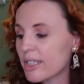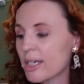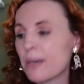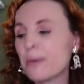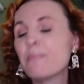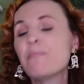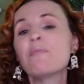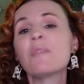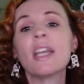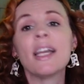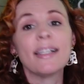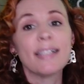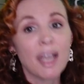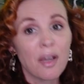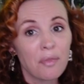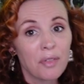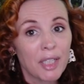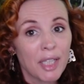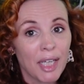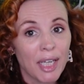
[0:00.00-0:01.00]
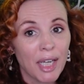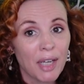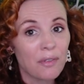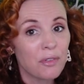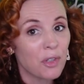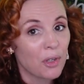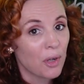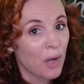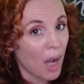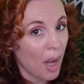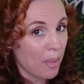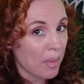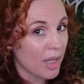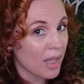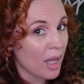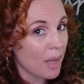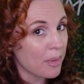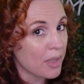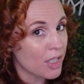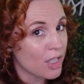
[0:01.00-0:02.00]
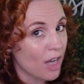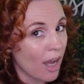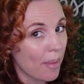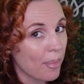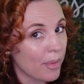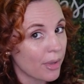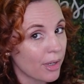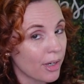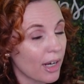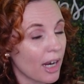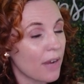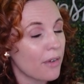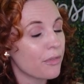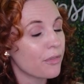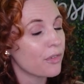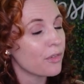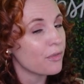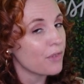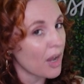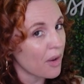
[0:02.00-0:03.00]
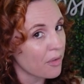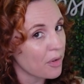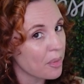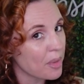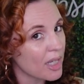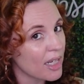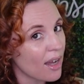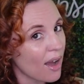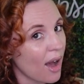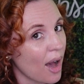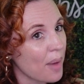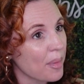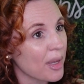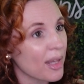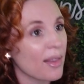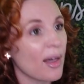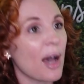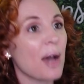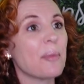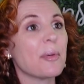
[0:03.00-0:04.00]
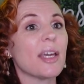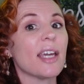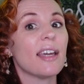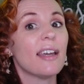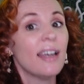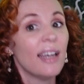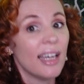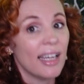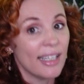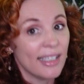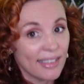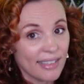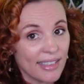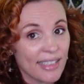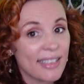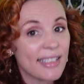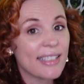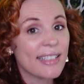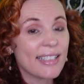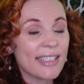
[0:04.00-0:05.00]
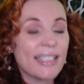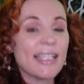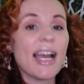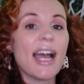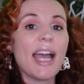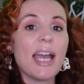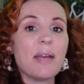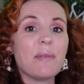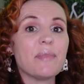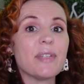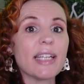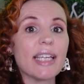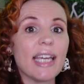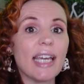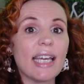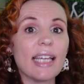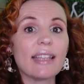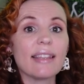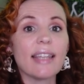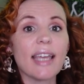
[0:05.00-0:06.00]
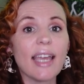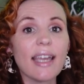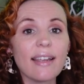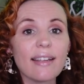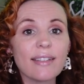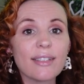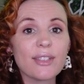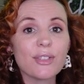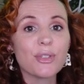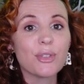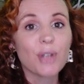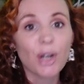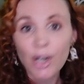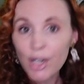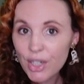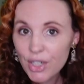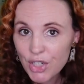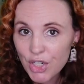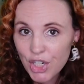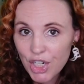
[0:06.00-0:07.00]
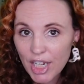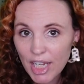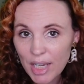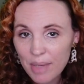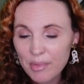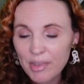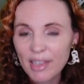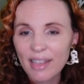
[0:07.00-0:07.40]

So definitely if you're a Hobby Lobby shopper, if you've never been to Hobby Lobby, this is the time to get things dirt cheap.